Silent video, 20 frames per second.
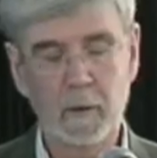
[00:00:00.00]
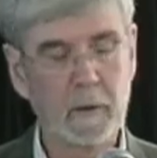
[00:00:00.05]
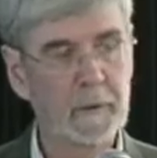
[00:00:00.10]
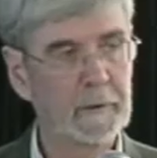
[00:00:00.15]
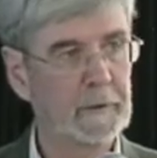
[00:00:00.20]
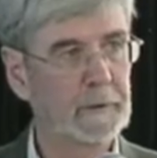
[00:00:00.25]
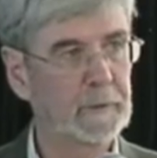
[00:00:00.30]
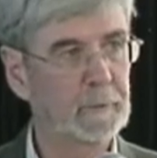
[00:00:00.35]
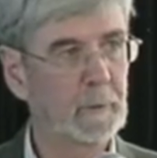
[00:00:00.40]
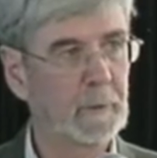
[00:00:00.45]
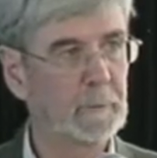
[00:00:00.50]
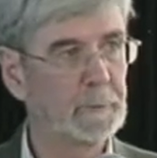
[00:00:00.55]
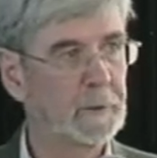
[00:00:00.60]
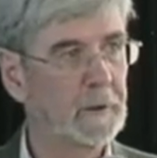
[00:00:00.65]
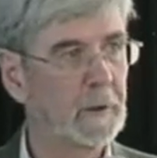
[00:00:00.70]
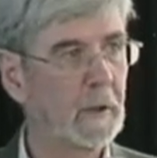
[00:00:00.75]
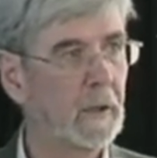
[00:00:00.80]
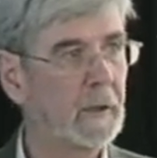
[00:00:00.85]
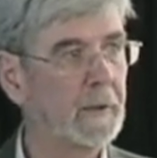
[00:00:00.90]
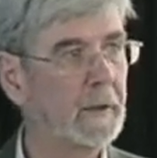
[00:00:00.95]
on this
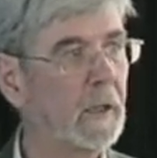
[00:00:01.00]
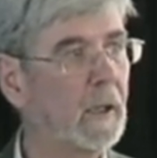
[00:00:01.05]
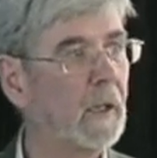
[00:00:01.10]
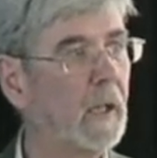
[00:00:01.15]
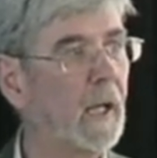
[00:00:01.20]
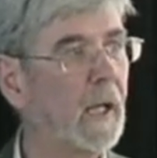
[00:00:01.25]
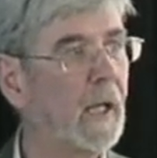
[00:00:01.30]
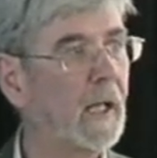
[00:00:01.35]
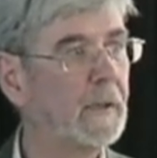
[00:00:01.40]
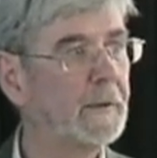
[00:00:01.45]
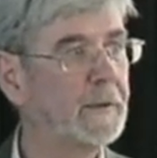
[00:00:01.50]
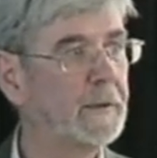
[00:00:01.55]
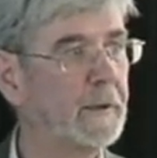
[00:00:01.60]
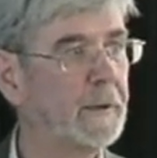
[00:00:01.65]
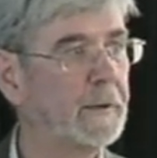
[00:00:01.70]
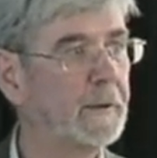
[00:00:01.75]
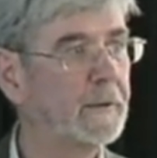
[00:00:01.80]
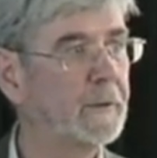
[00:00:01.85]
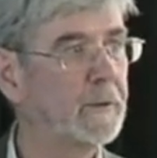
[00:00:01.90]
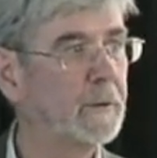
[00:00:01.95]
website, as
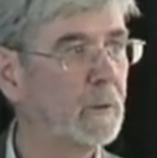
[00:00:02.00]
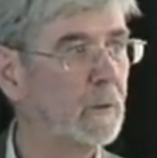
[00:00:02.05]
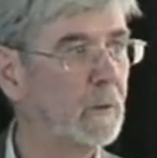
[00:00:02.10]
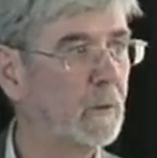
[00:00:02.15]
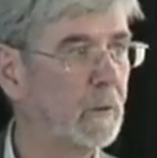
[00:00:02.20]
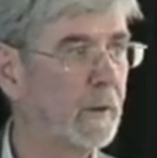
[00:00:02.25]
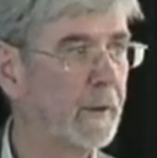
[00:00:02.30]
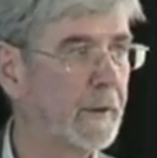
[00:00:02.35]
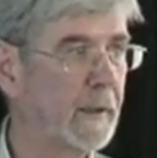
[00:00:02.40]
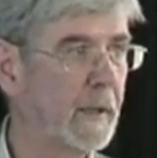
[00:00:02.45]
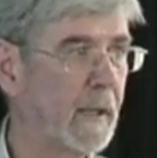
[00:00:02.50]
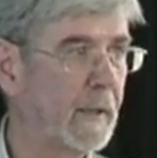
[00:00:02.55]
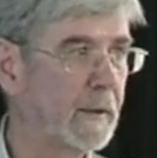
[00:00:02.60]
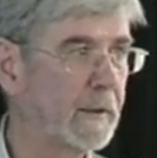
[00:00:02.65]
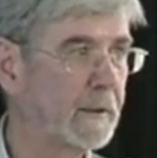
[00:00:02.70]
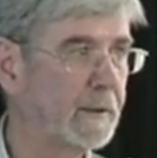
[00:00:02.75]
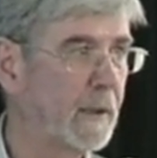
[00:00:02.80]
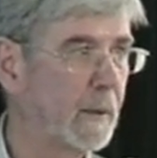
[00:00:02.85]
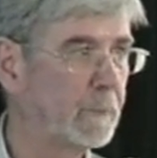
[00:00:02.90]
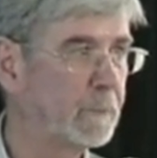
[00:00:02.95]
is all of the
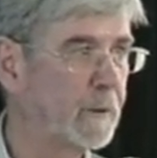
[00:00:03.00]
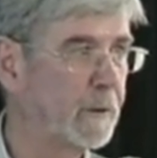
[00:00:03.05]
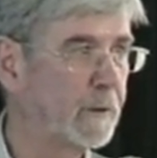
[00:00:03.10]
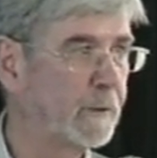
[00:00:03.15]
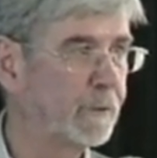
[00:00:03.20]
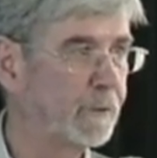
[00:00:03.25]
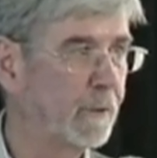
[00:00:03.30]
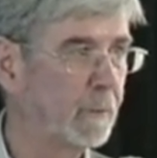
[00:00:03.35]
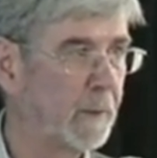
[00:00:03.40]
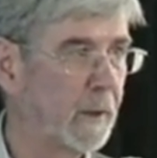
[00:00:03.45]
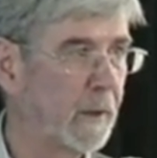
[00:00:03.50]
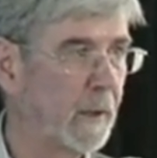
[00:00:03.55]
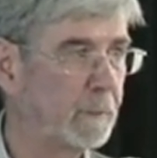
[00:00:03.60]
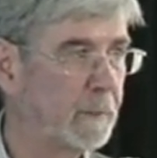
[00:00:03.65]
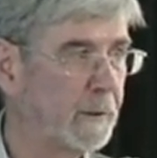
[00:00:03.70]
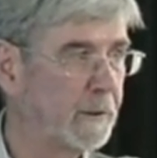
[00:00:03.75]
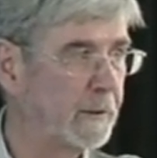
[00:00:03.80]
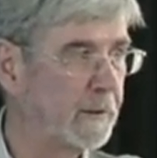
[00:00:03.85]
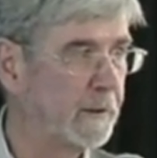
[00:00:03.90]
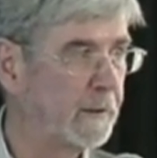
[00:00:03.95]
other chapters from the
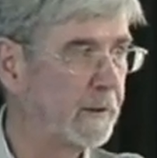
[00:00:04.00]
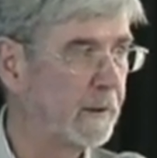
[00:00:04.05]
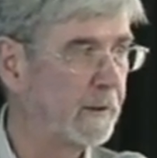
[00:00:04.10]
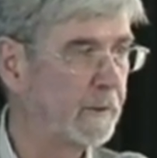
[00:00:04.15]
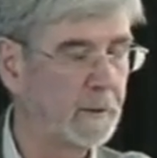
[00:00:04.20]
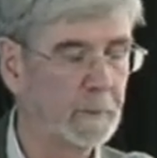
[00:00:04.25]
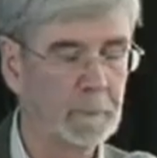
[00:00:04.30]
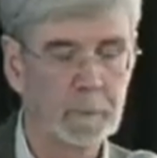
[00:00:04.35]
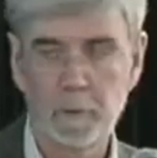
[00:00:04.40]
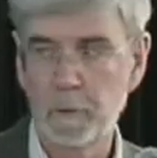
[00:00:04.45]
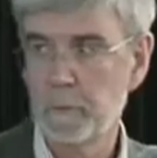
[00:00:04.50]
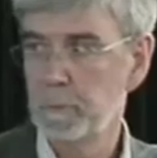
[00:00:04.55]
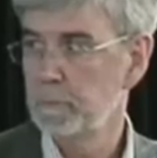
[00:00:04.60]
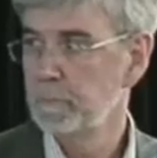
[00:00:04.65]
IPCC report.